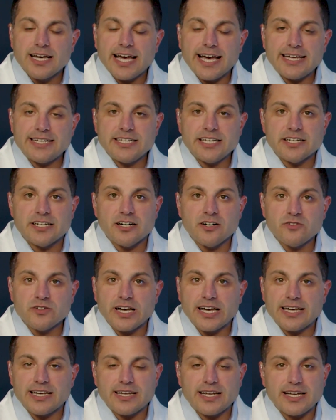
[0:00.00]
And,
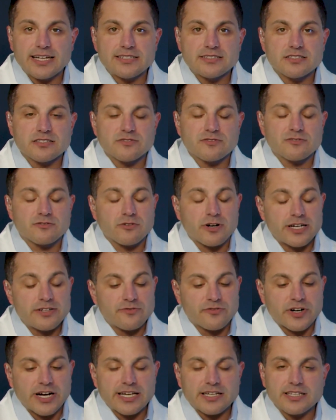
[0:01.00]
and
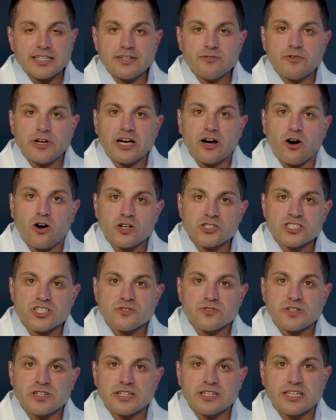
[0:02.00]
quite frankly, we
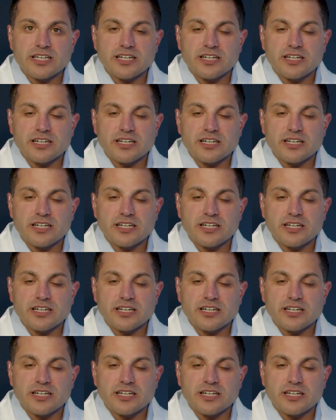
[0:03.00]
also,